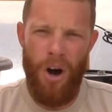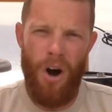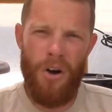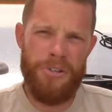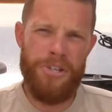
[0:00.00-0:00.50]

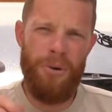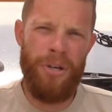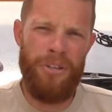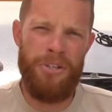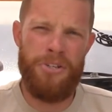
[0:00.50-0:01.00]
Also
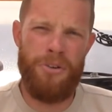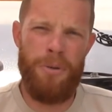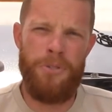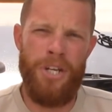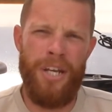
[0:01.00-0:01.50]
in the
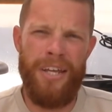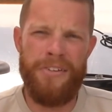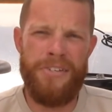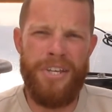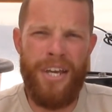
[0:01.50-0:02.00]
description
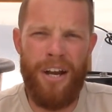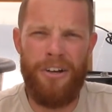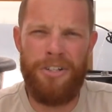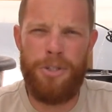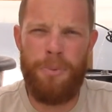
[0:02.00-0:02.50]
is the
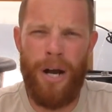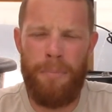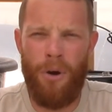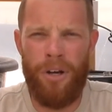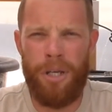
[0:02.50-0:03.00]
Heritage Pride
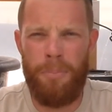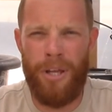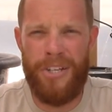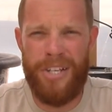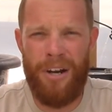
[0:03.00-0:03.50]
Marketplace.